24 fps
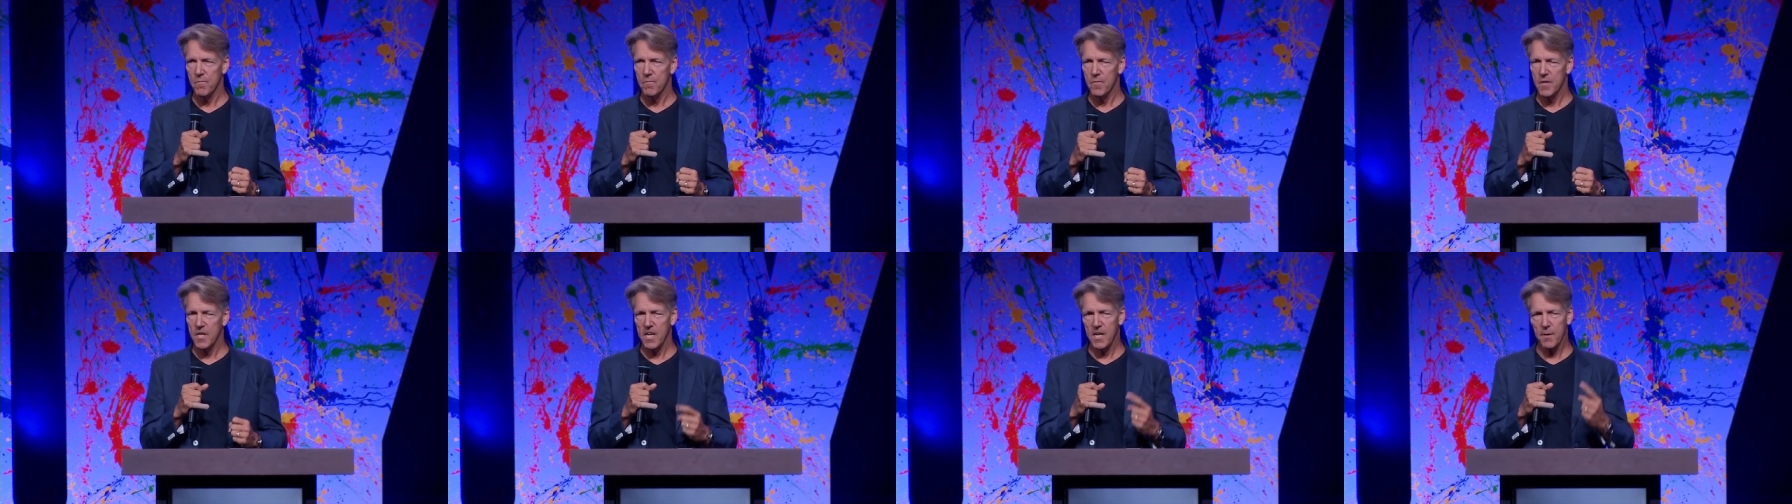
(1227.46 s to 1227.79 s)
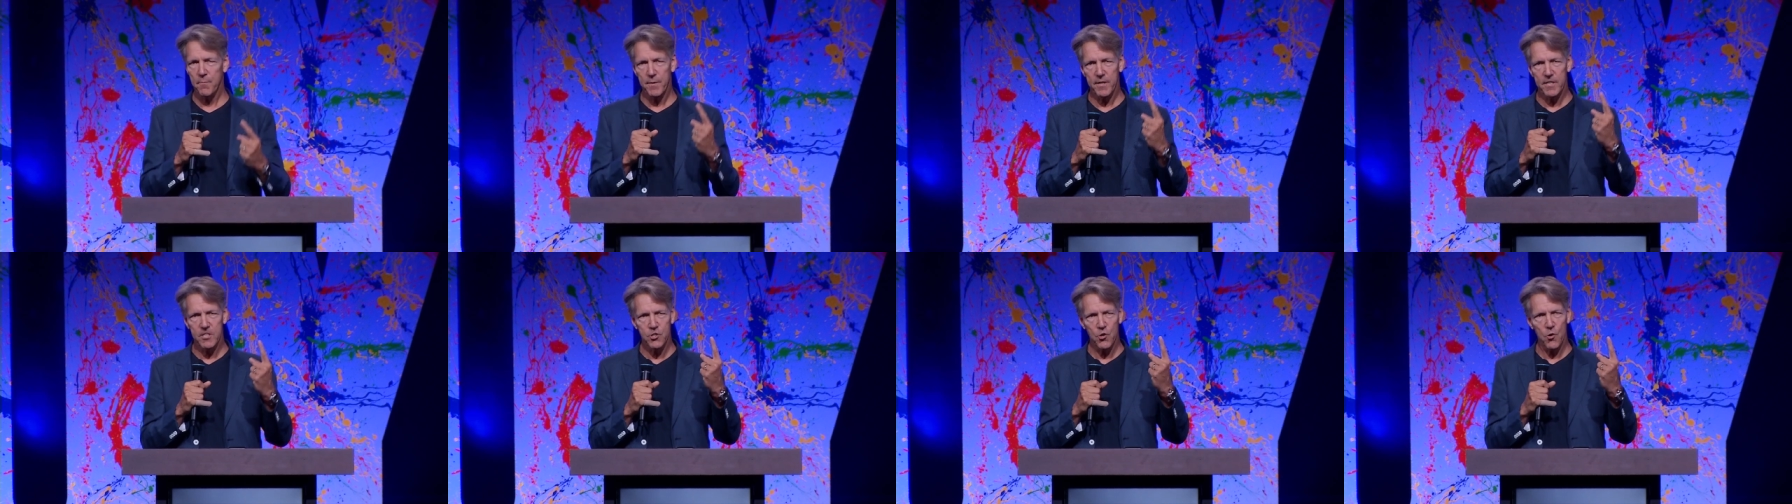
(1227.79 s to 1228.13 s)
he can
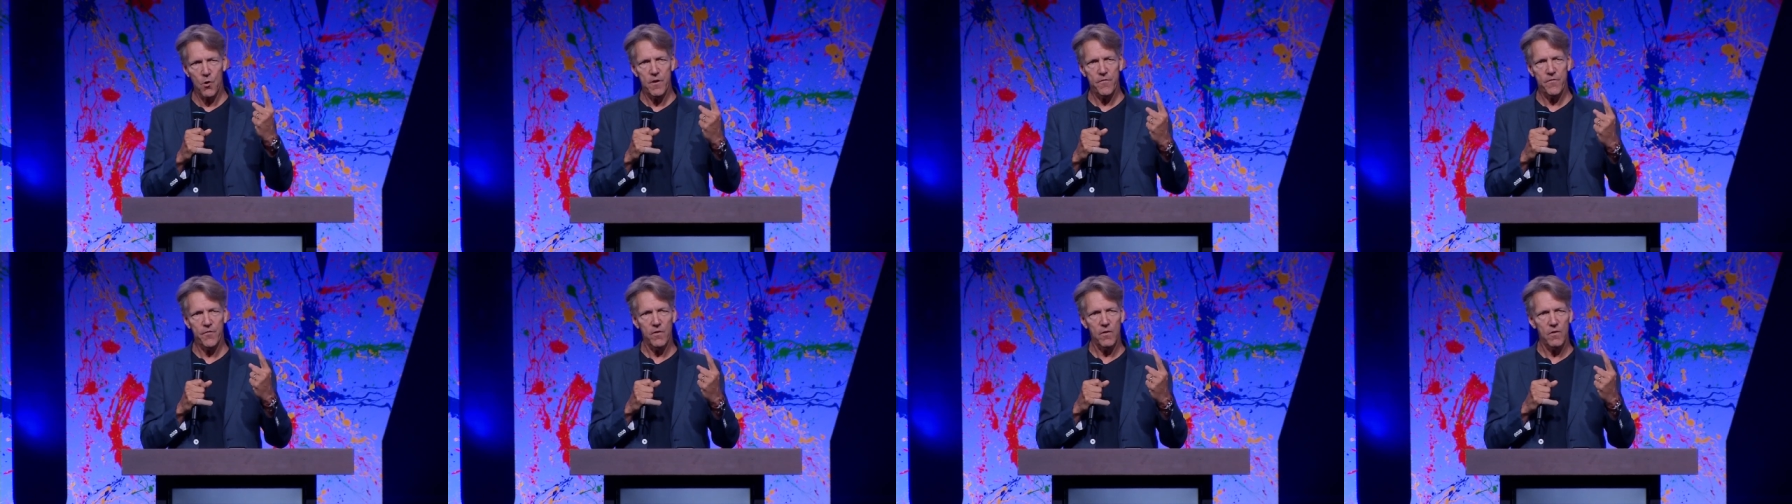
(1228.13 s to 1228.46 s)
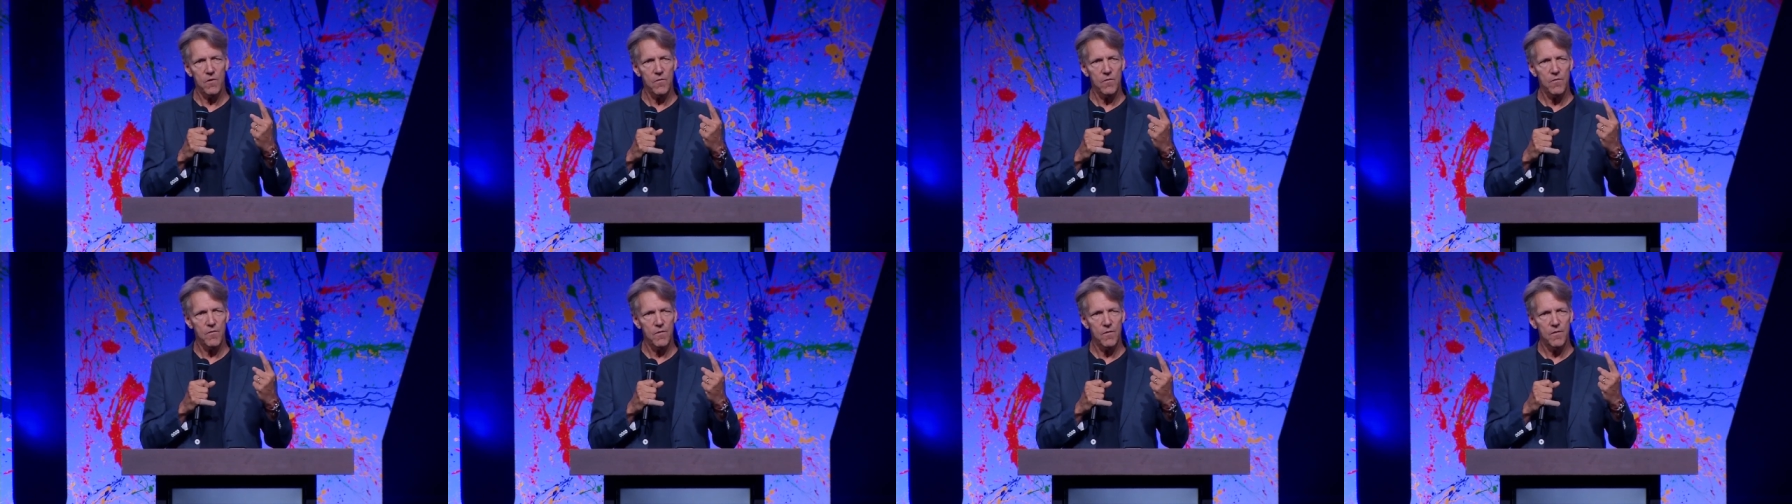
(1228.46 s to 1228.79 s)
be joyful
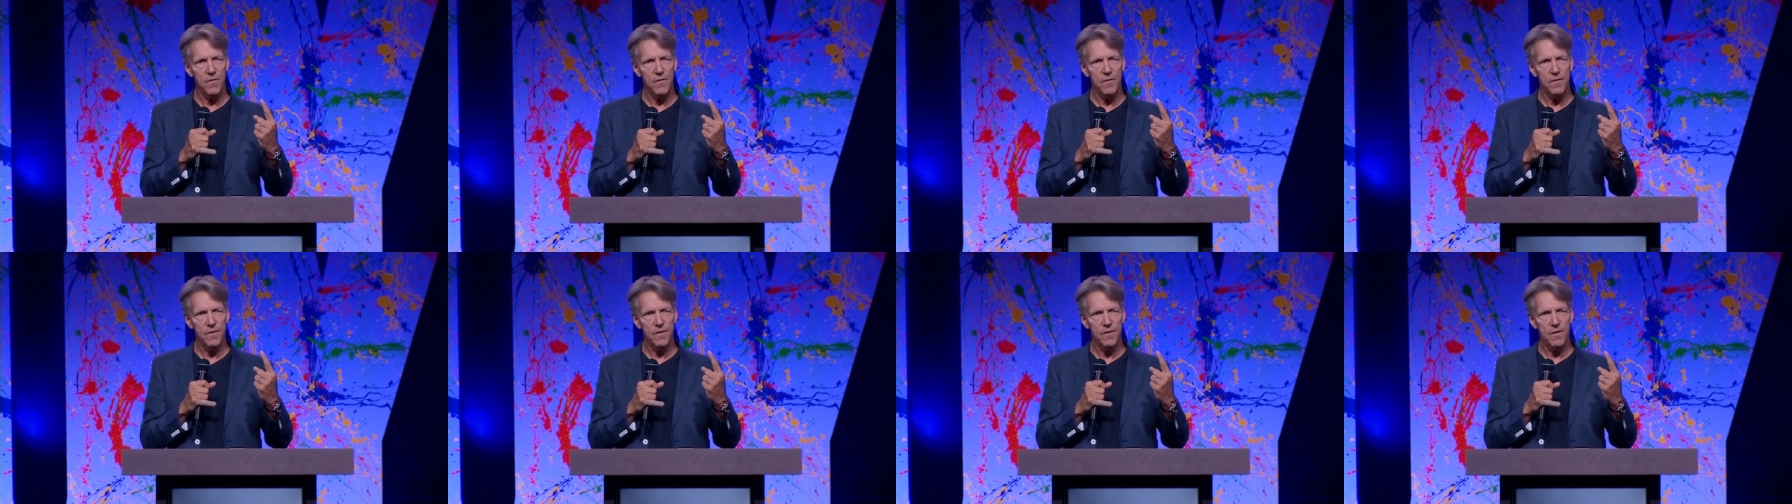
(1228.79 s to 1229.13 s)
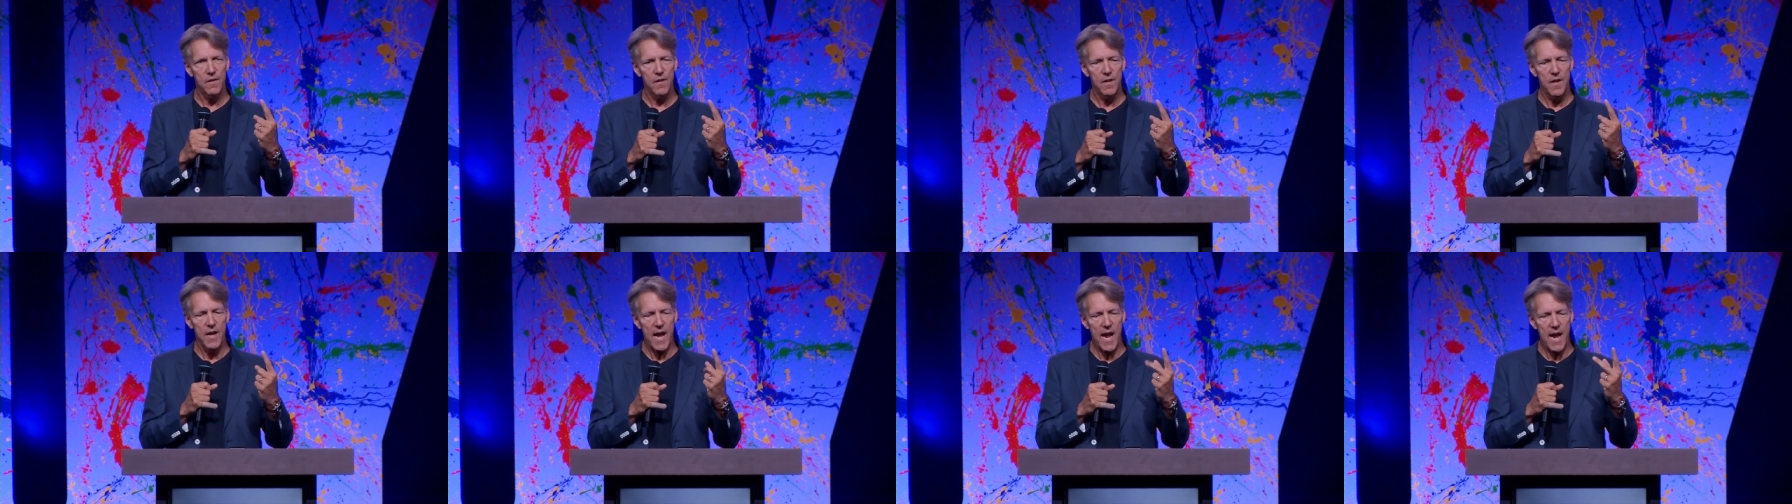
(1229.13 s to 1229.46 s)

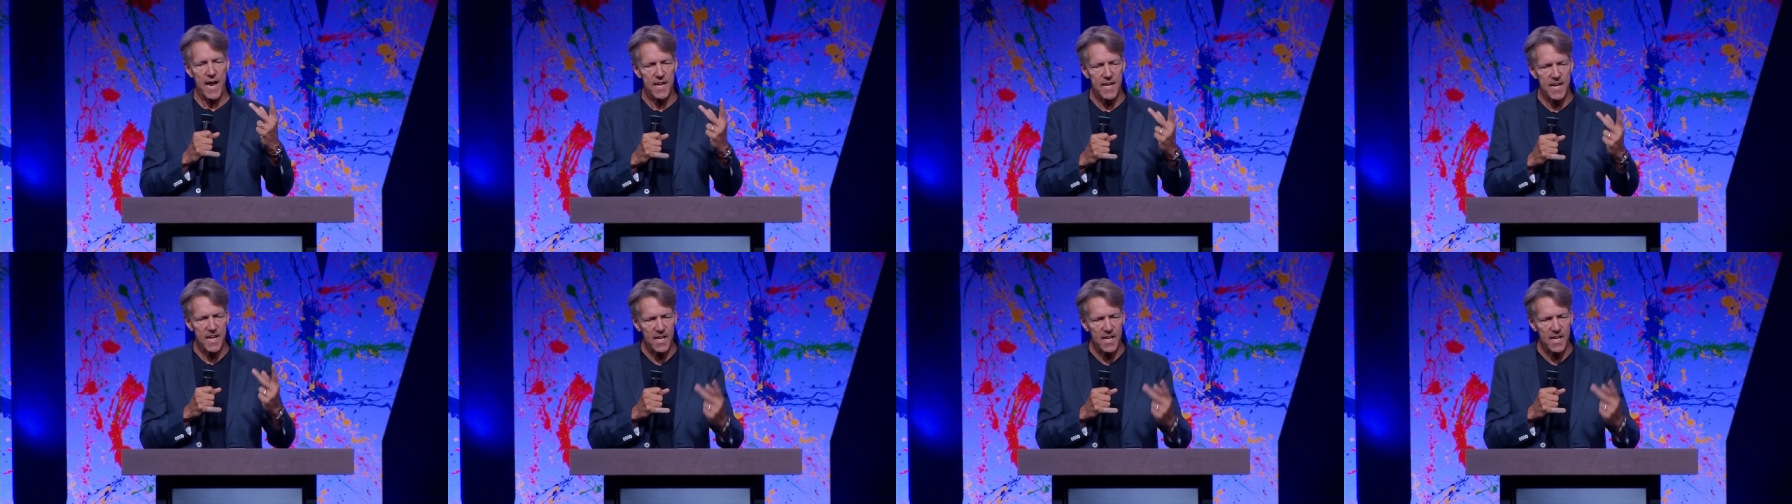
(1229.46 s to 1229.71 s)
and